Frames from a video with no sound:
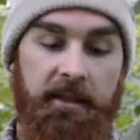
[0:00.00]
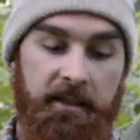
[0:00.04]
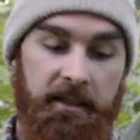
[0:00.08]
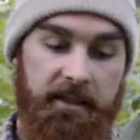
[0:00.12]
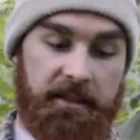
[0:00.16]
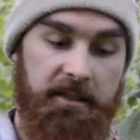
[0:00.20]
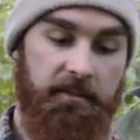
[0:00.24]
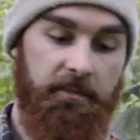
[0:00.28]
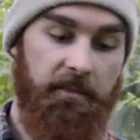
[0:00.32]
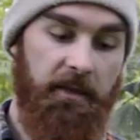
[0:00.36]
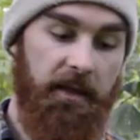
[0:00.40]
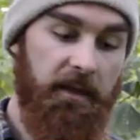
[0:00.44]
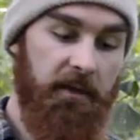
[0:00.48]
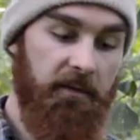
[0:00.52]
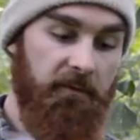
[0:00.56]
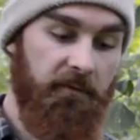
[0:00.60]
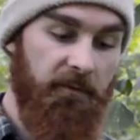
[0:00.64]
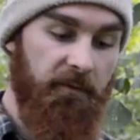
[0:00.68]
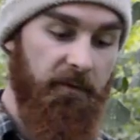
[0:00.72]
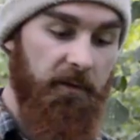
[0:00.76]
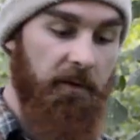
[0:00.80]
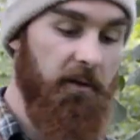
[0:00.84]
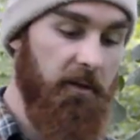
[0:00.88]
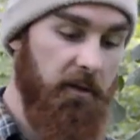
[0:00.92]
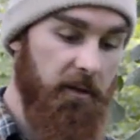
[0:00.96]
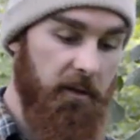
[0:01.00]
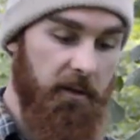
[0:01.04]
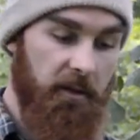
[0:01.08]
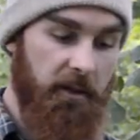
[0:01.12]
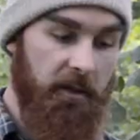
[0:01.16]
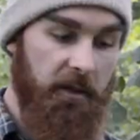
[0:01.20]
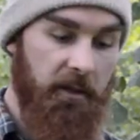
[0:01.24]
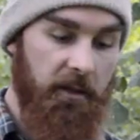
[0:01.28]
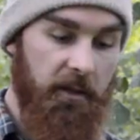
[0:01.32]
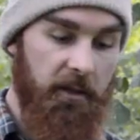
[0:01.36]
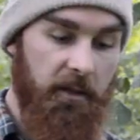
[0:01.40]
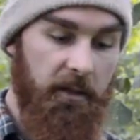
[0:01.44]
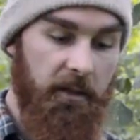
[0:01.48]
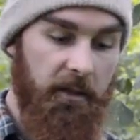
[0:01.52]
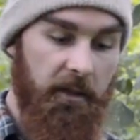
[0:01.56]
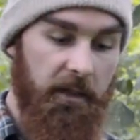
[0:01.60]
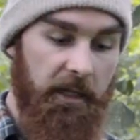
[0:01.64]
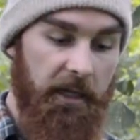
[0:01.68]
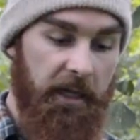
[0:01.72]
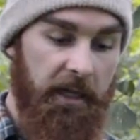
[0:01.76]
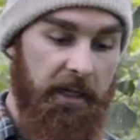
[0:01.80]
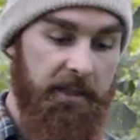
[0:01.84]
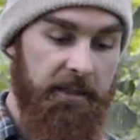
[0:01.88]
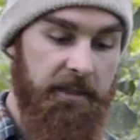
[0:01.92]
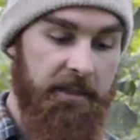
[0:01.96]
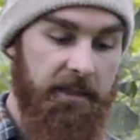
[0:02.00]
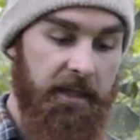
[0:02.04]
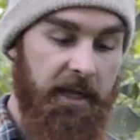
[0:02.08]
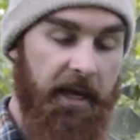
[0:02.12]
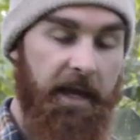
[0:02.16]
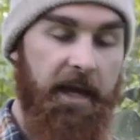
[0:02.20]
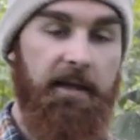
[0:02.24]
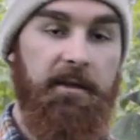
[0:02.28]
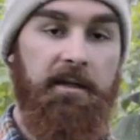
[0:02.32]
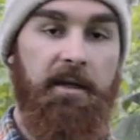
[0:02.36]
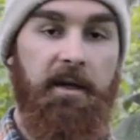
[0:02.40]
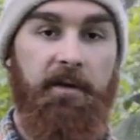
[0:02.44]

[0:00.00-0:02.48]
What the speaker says: it doesn't make it feel as head